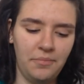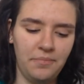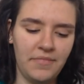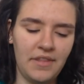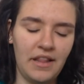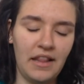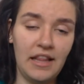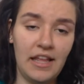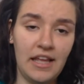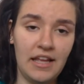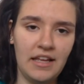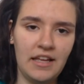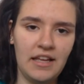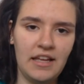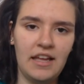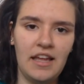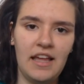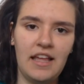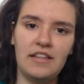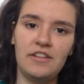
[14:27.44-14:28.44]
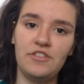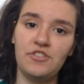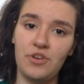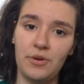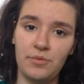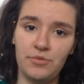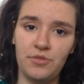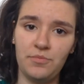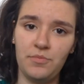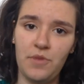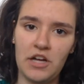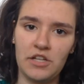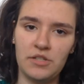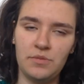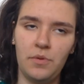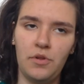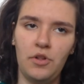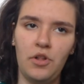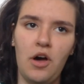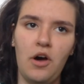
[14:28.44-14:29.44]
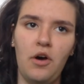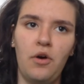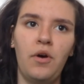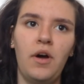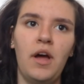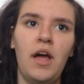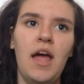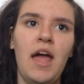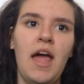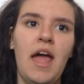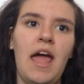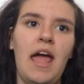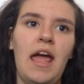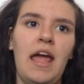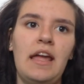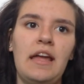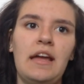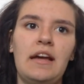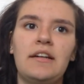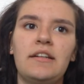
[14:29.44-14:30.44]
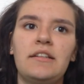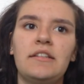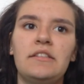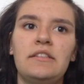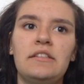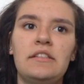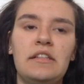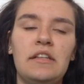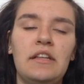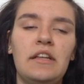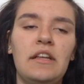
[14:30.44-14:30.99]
link in the description box below. And